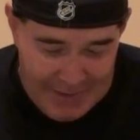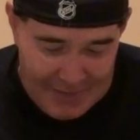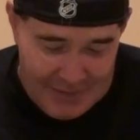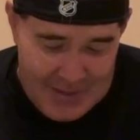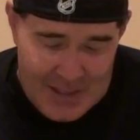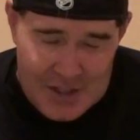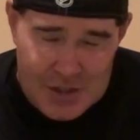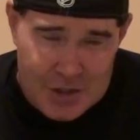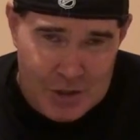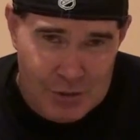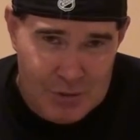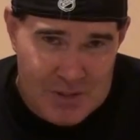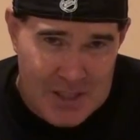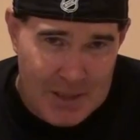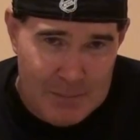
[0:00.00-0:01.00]
These
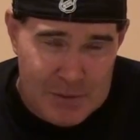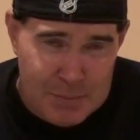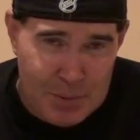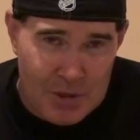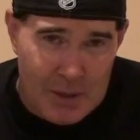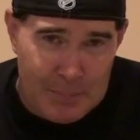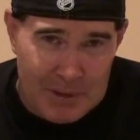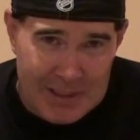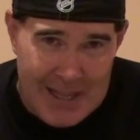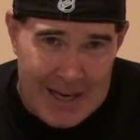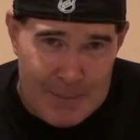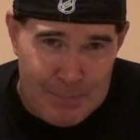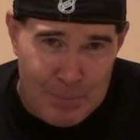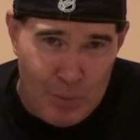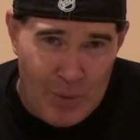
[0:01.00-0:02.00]
two teams put up a
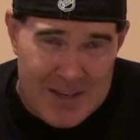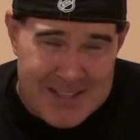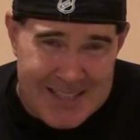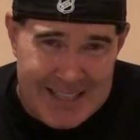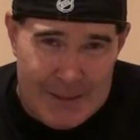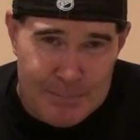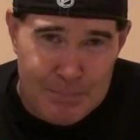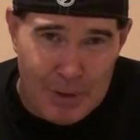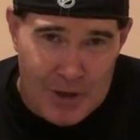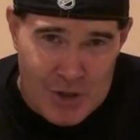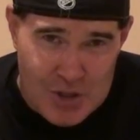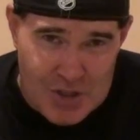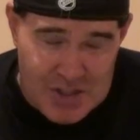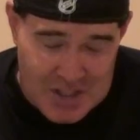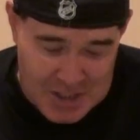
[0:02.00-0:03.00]
lot of points in
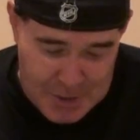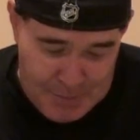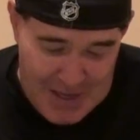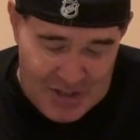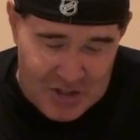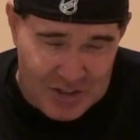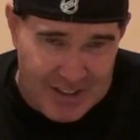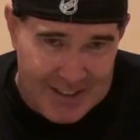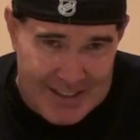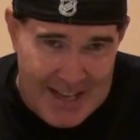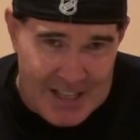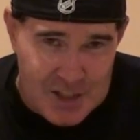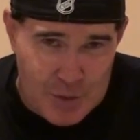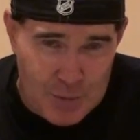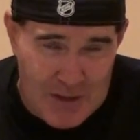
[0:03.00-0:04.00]
bunches, especially in
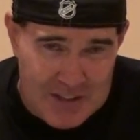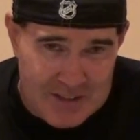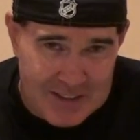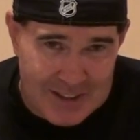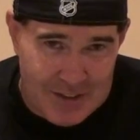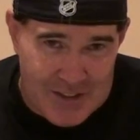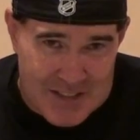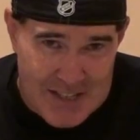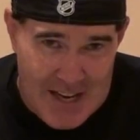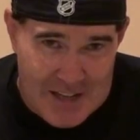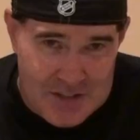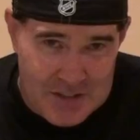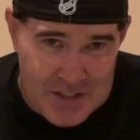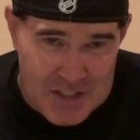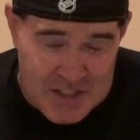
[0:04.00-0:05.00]
nice weather in Los
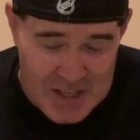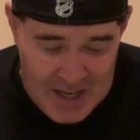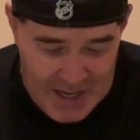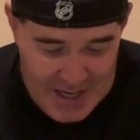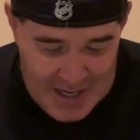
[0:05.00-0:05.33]
Angeles.